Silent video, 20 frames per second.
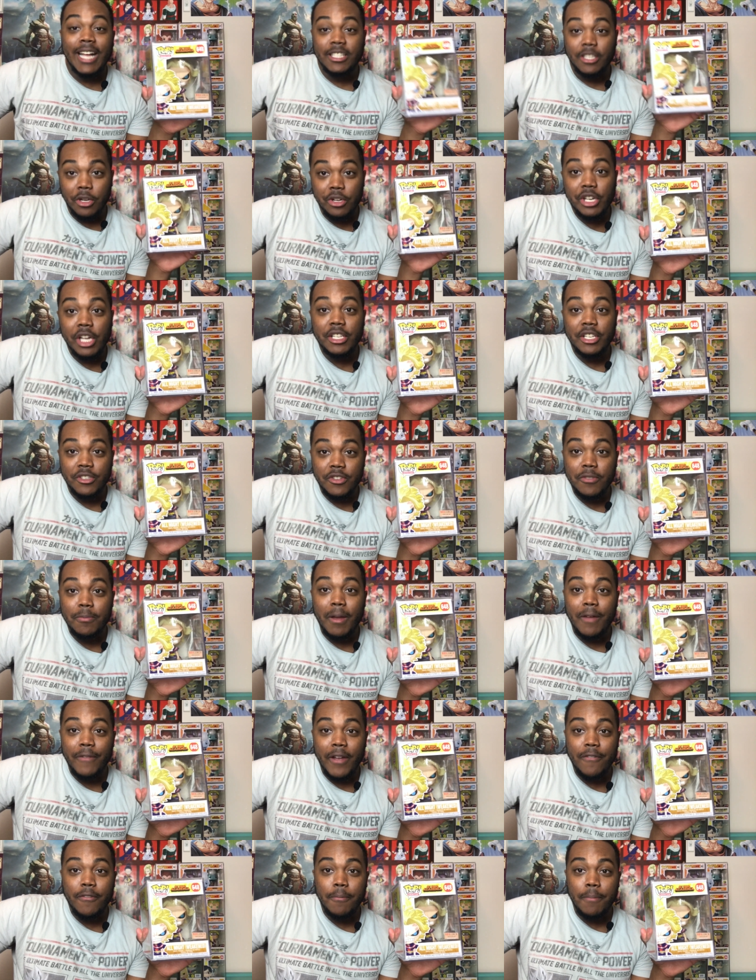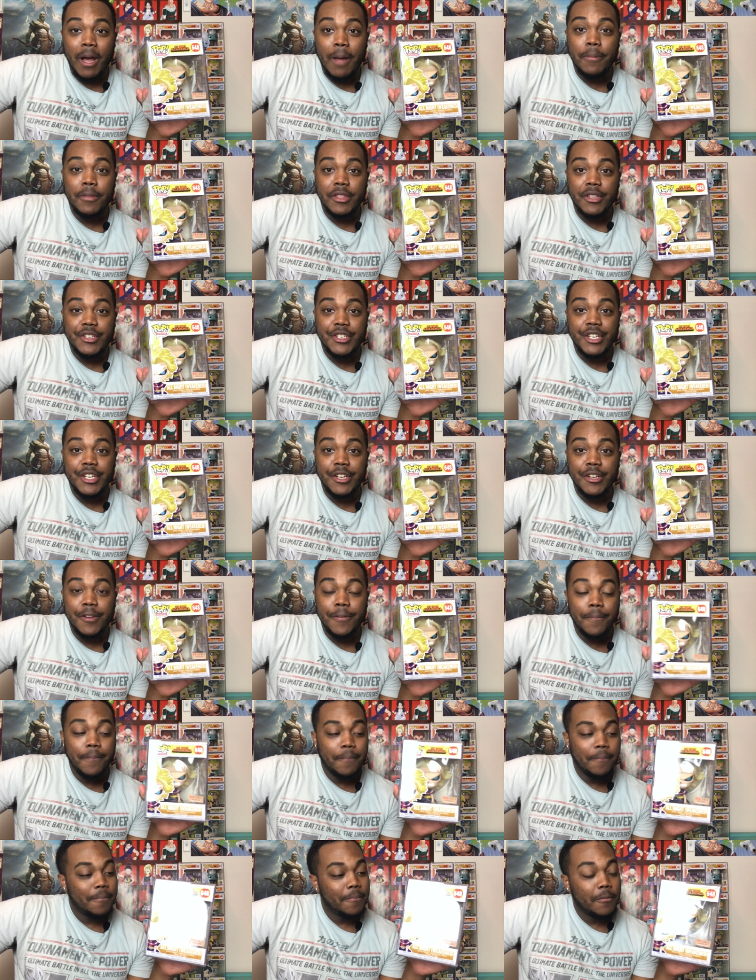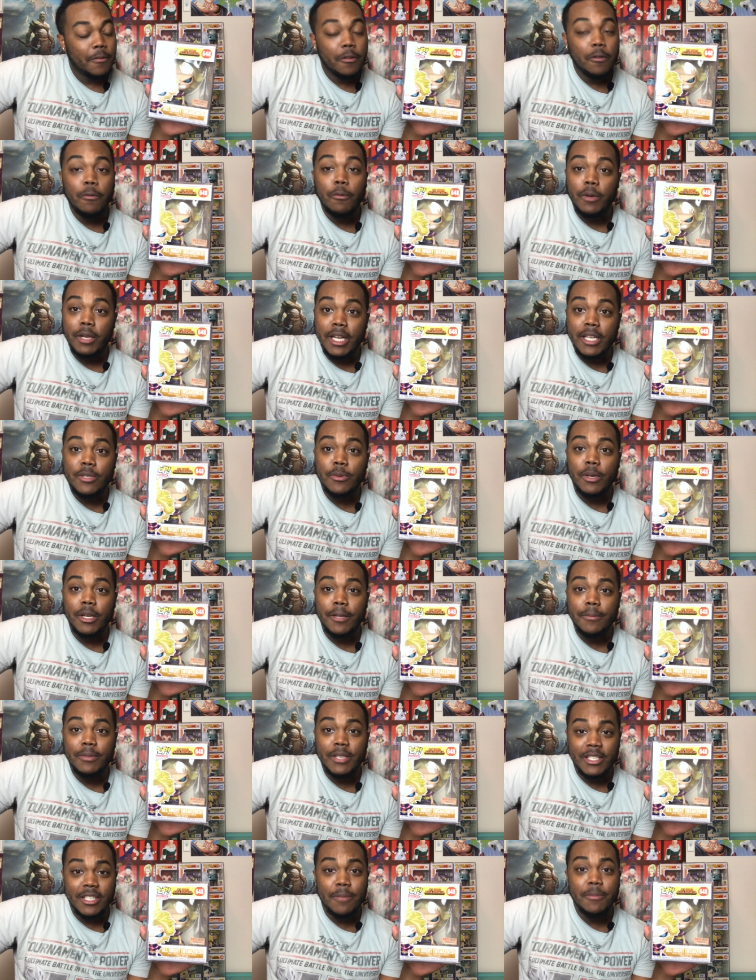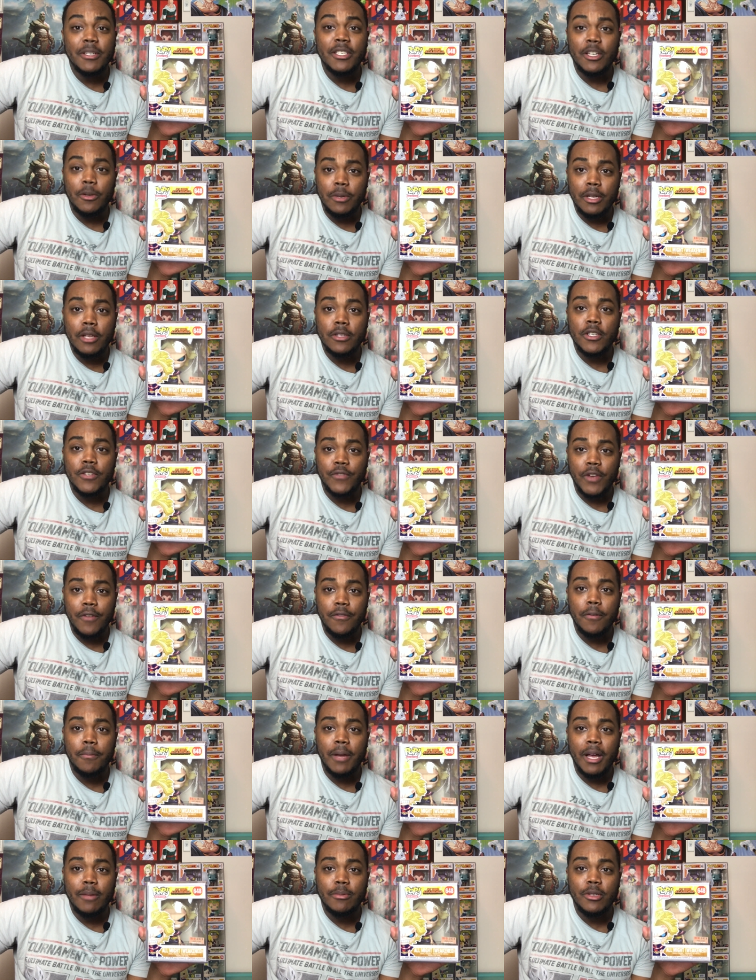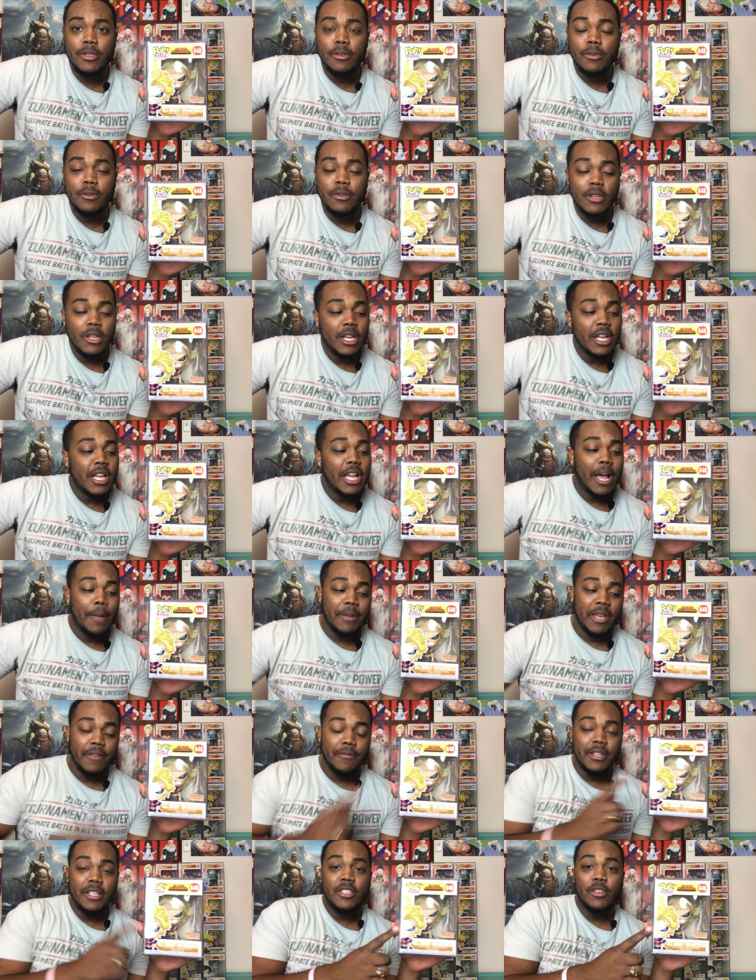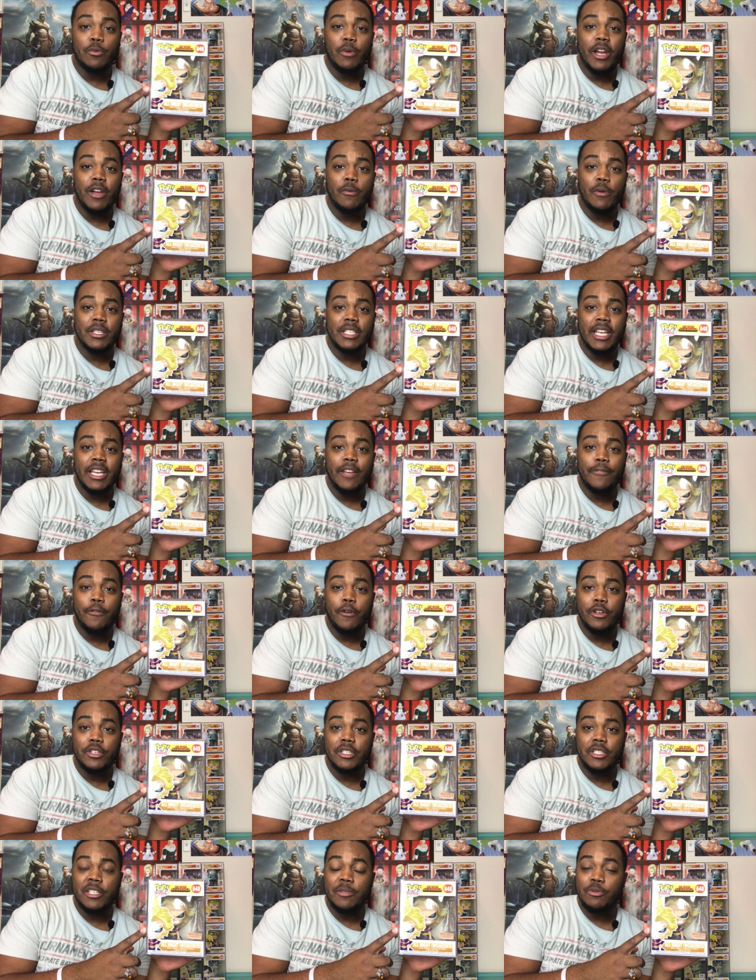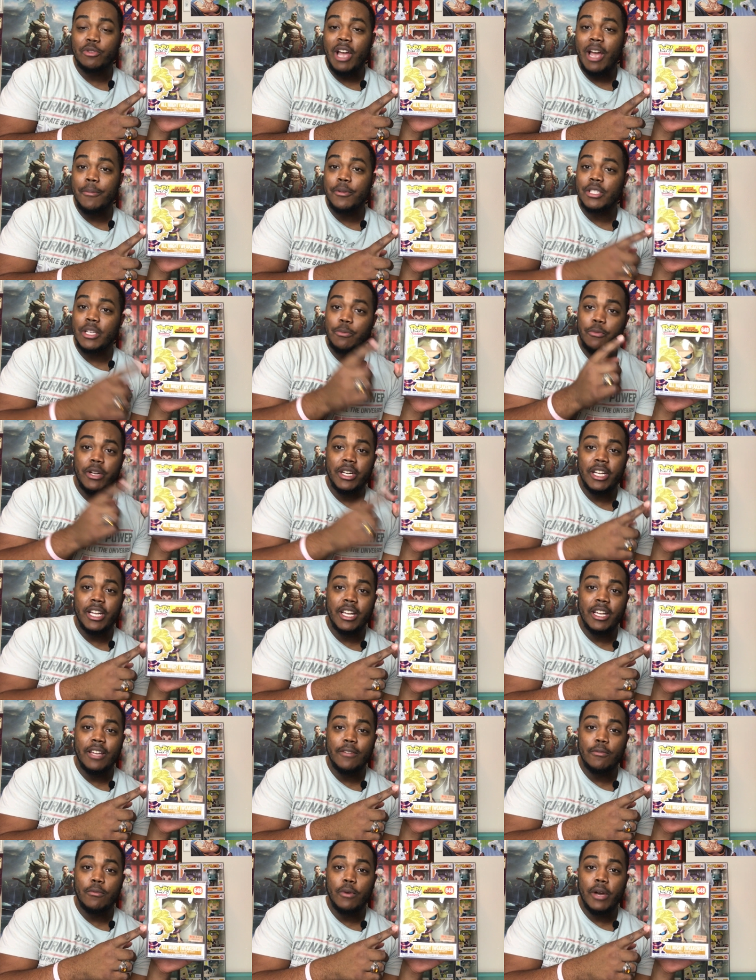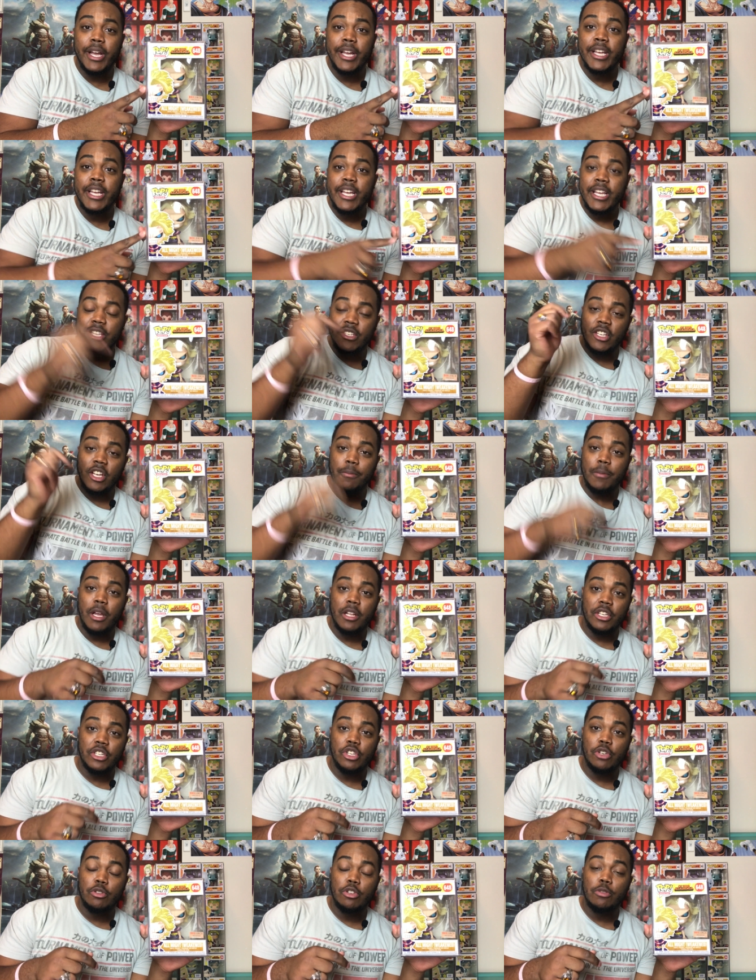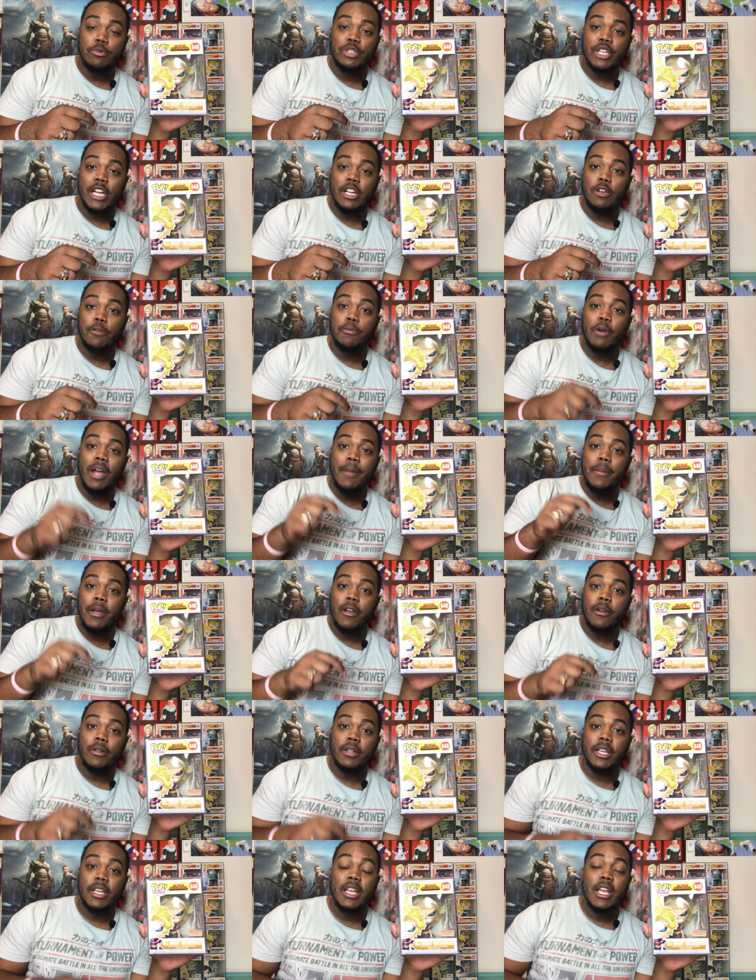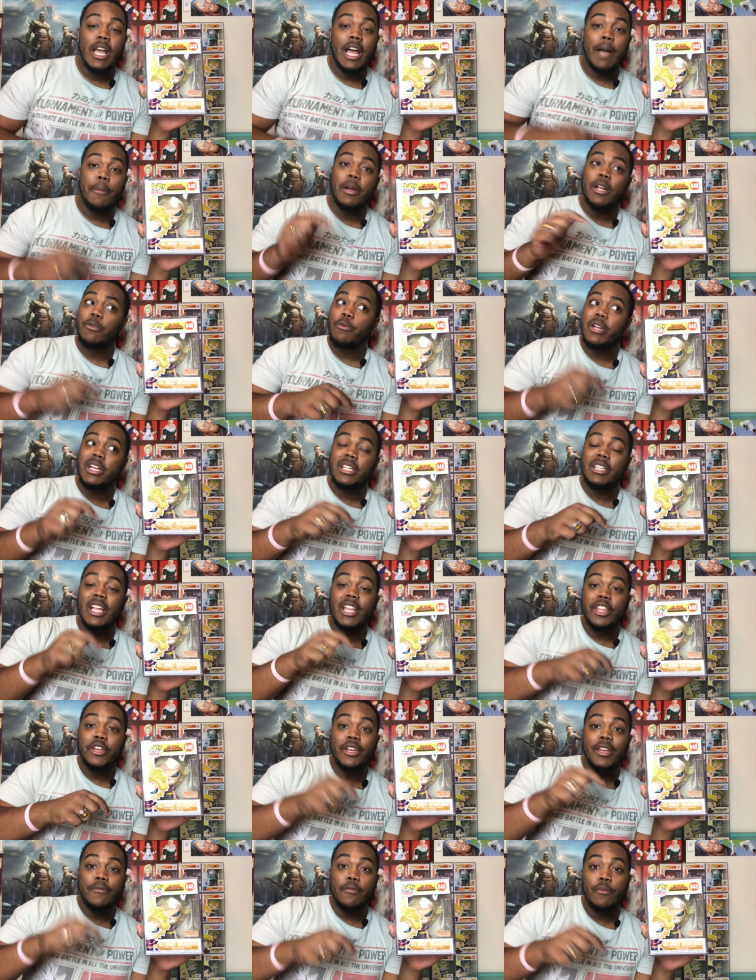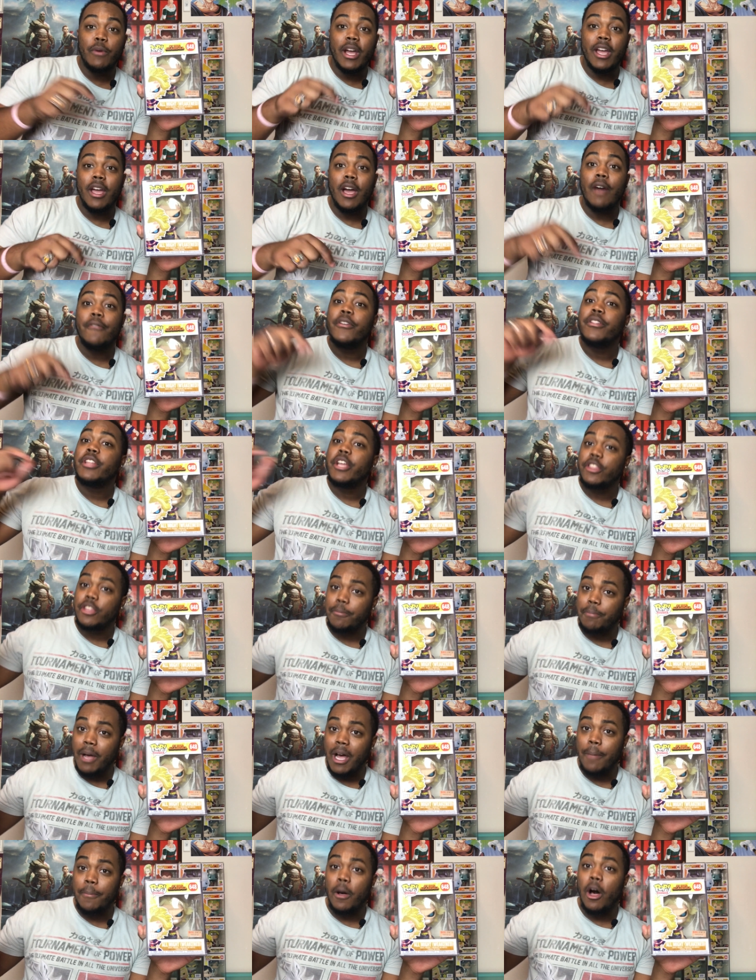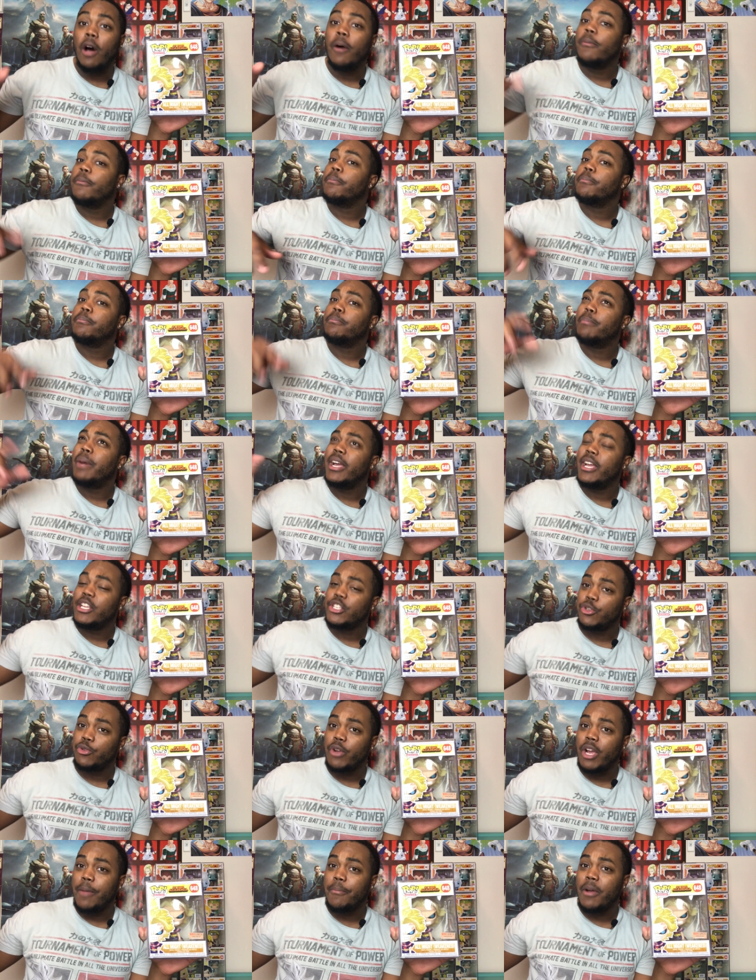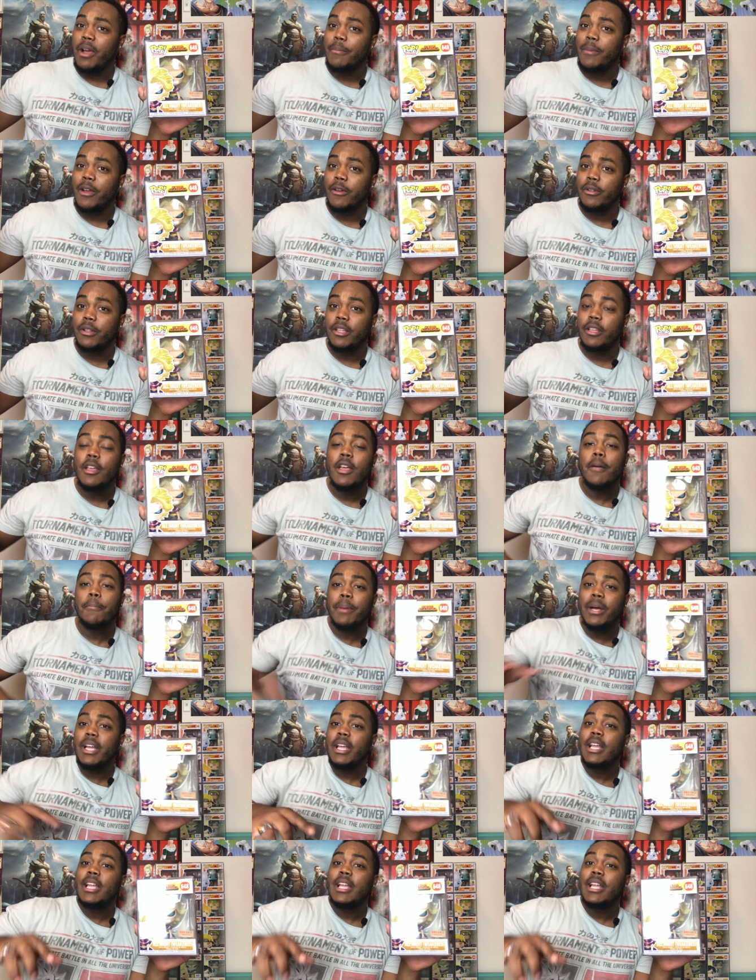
told y'all this was my favorite pop of this year. Well, guess what? This could be someone else's favorite pop too. I'm giving this away once I hit 400 subscribers. I'm running a giveaway. It's gonna be on this YouTube channel primarily. I'm gonna run another giveaway of another pop on my Instagram primarily, but